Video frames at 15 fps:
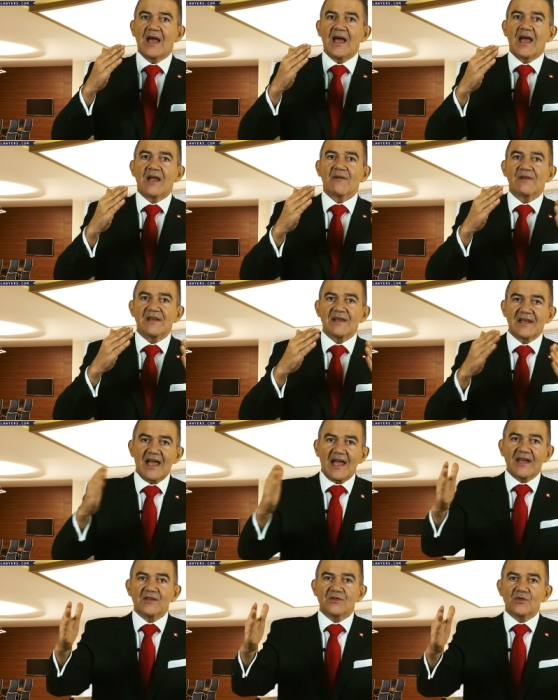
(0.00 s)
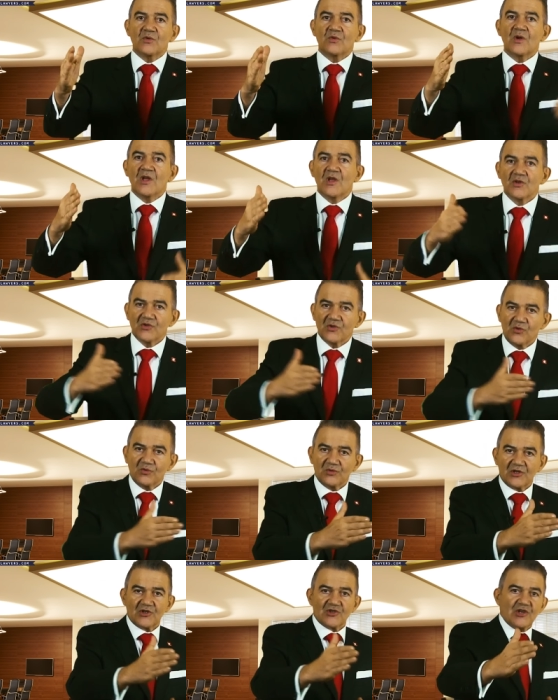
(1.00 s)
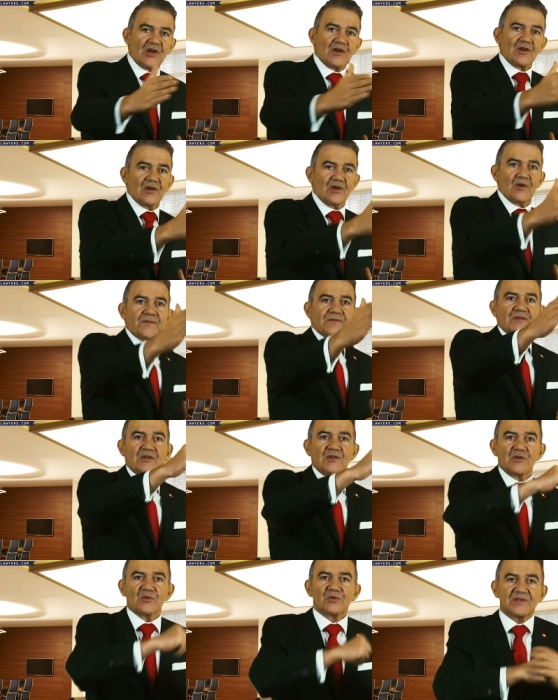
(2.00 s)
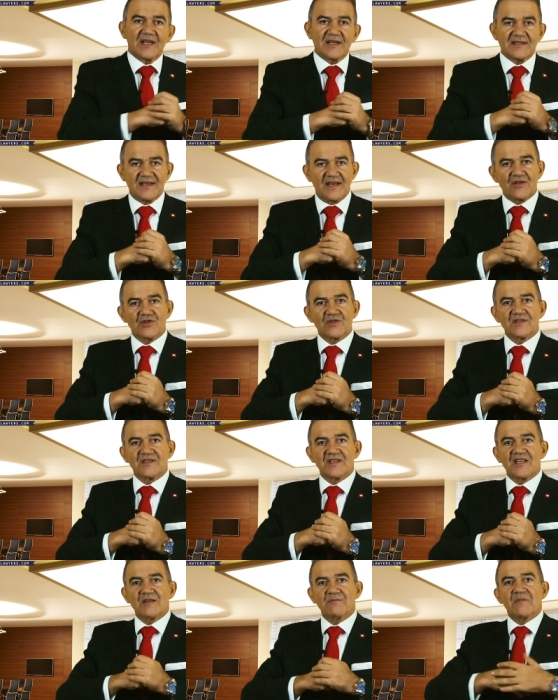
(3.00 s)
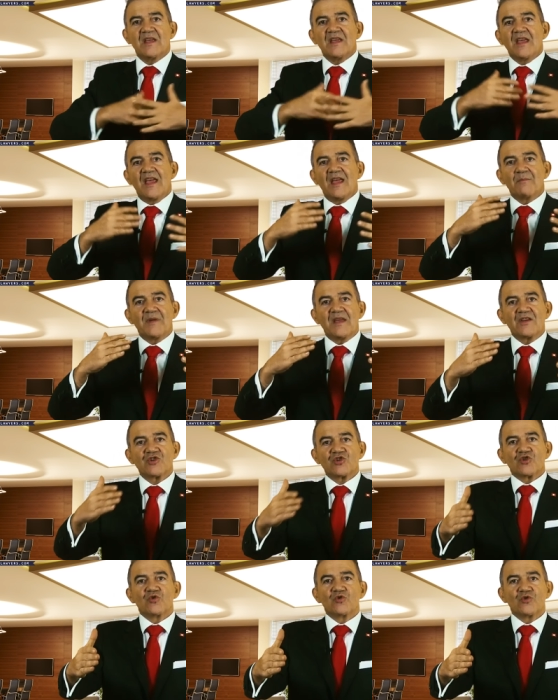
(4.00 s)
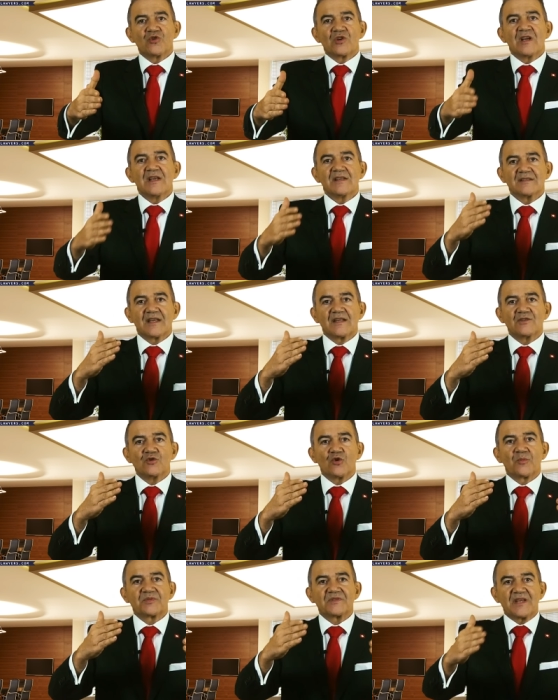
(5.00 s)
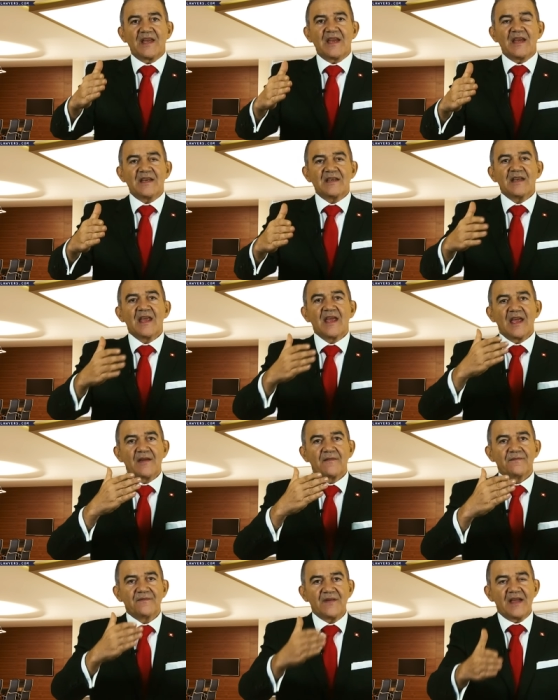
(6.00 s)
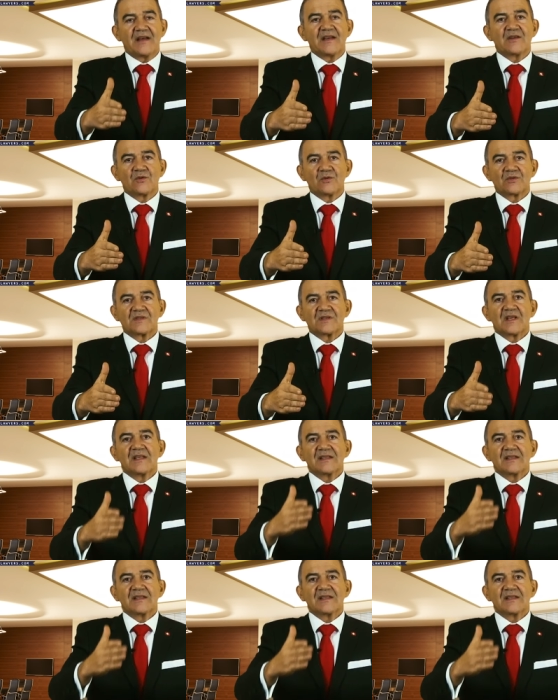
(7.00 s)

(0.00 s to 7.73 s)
I will guide you through the jungle of the new taxation scheme and make sure that you obtain a very good